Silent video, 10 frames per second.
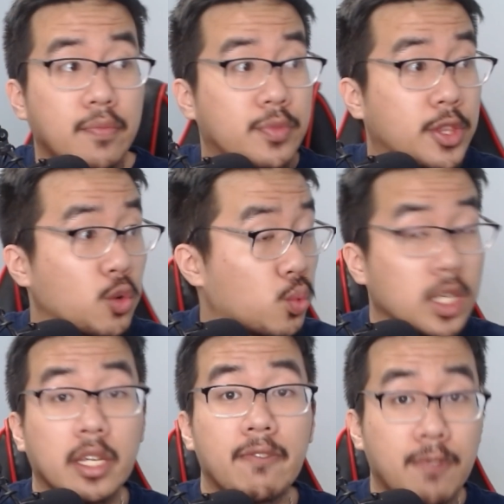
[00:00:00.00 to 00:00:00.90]
They're
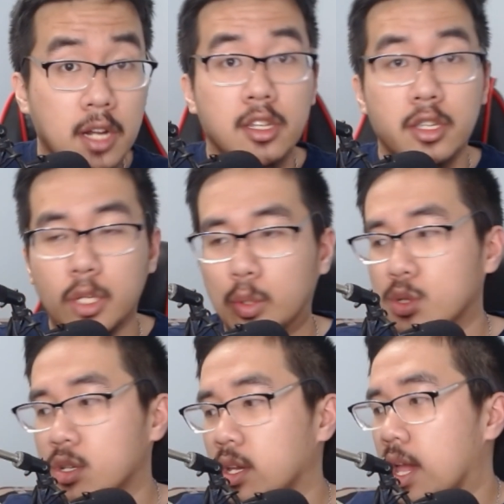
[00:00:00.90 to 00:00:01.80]
really fun to
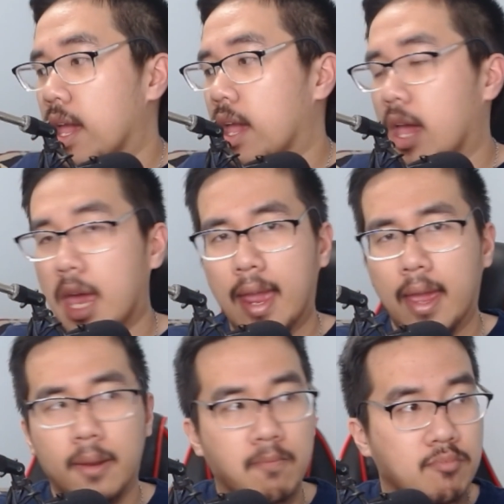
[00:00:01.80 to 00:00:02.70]
use,
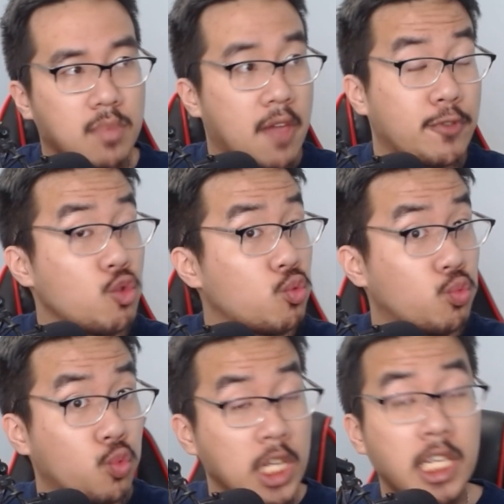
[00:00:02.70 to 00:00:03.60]
and if you
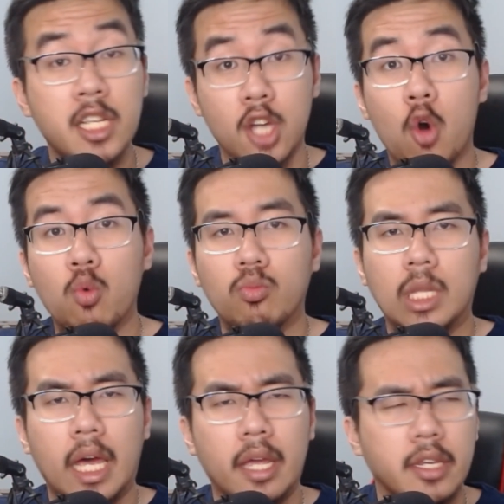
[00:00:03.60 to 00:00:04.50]
really don't,
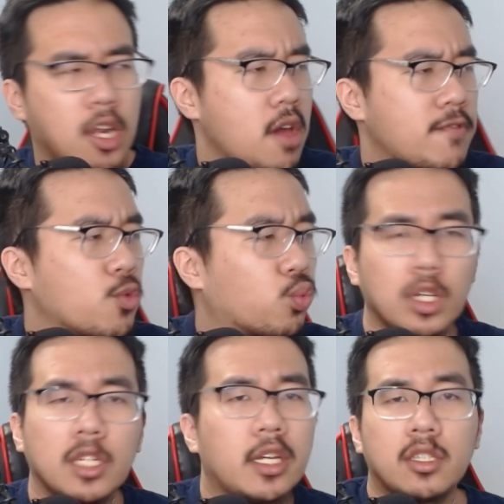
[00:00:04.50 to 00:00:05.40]

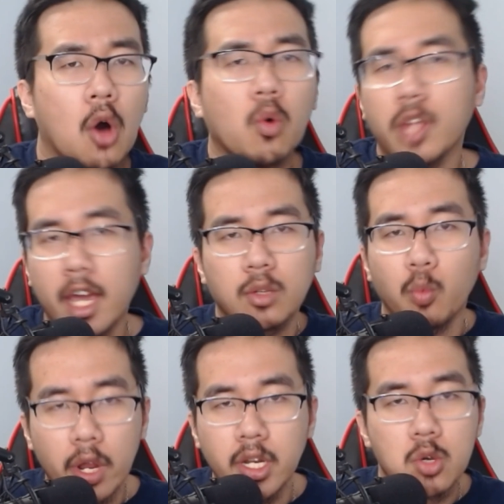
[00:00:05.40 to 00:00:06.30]
like
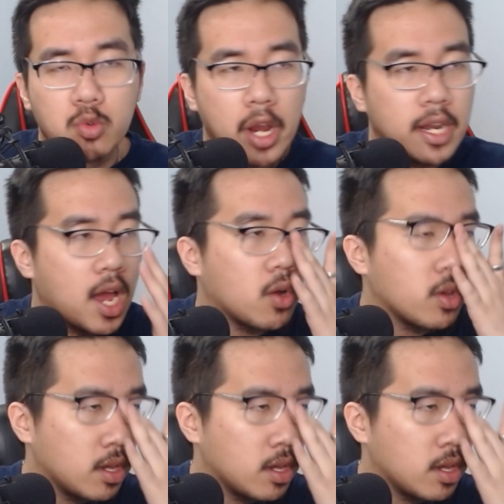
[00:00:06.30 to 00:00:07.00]
Windows right now,